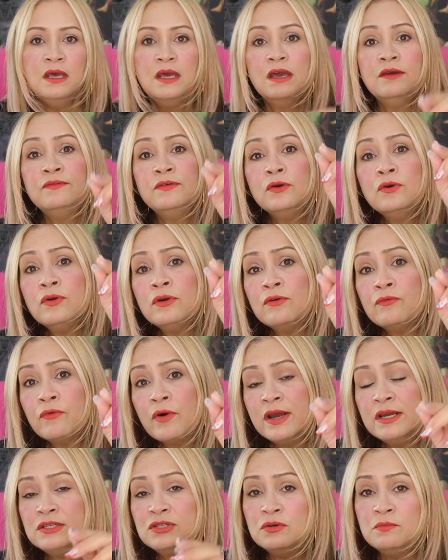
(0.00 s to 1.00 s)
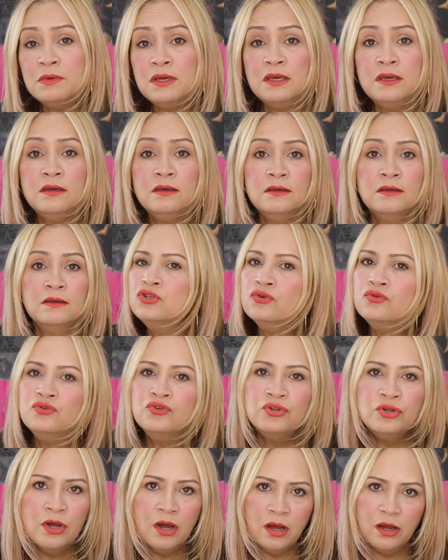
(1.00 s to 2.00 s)
If you're gonna write to me, do
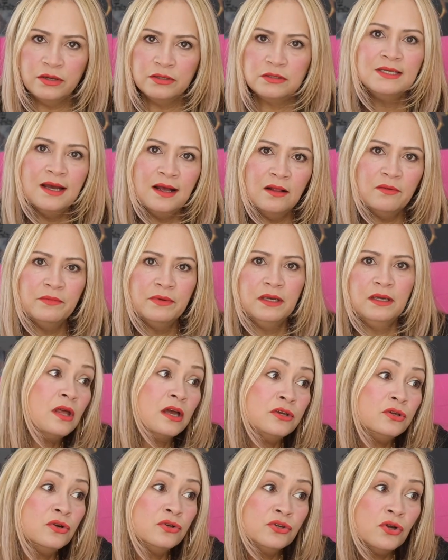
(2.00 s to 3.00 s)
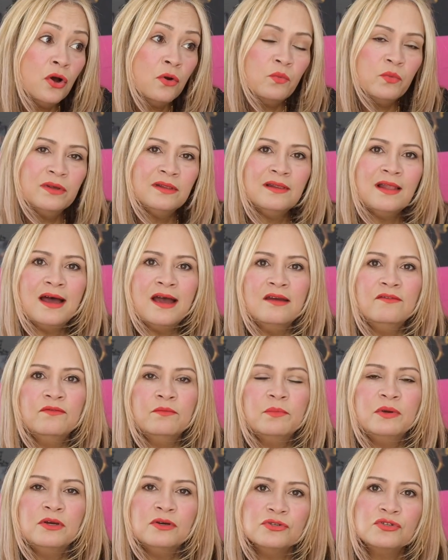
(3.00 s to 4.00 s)
not tell me that you're done with life
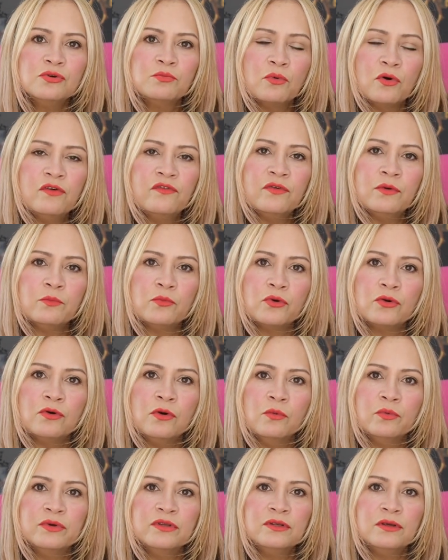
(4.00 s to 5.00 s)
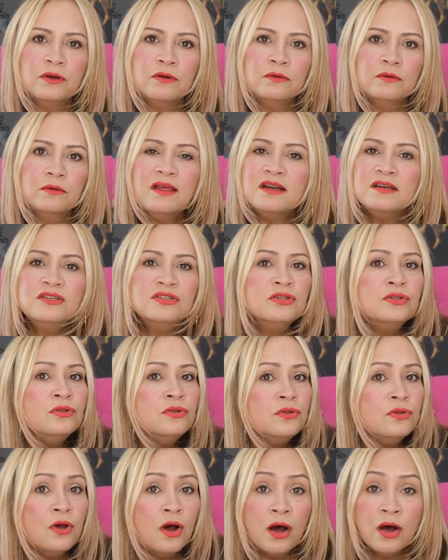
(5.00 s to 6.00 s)
because your boyfriend broke up with you. That is
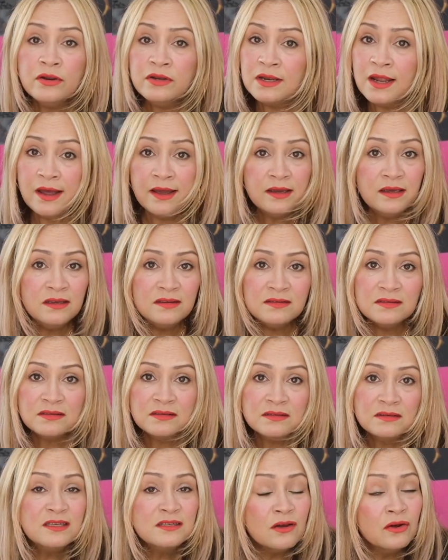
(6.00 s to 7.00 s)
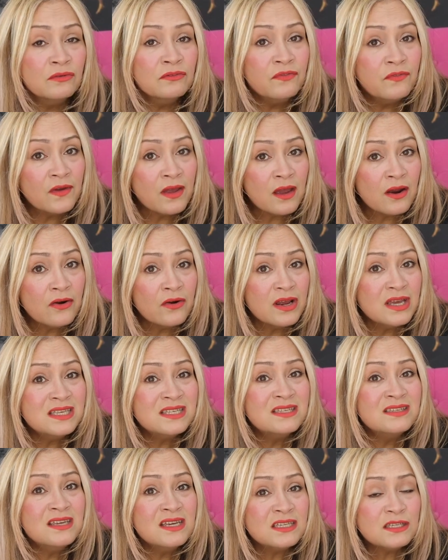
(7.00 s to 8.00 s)
not nice. It's unfair.
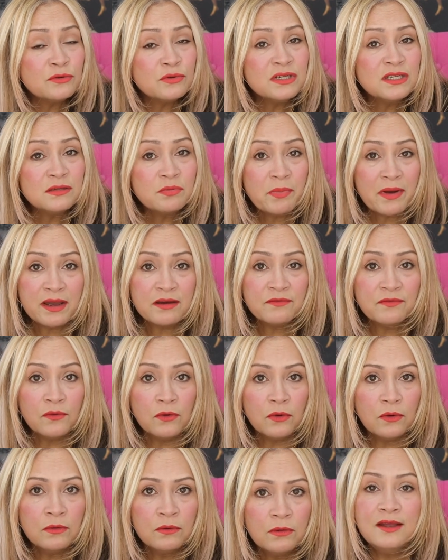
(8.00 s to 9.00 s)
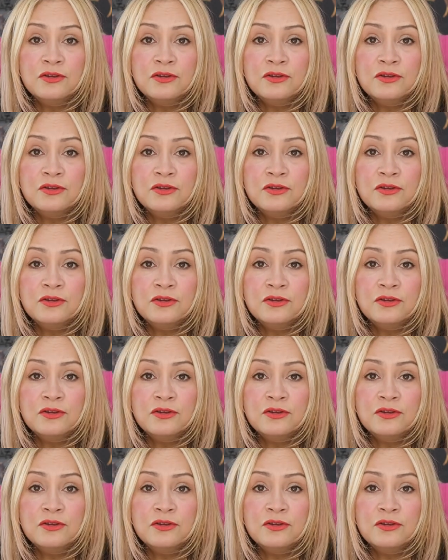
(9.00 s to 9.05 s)
It's disrespectful.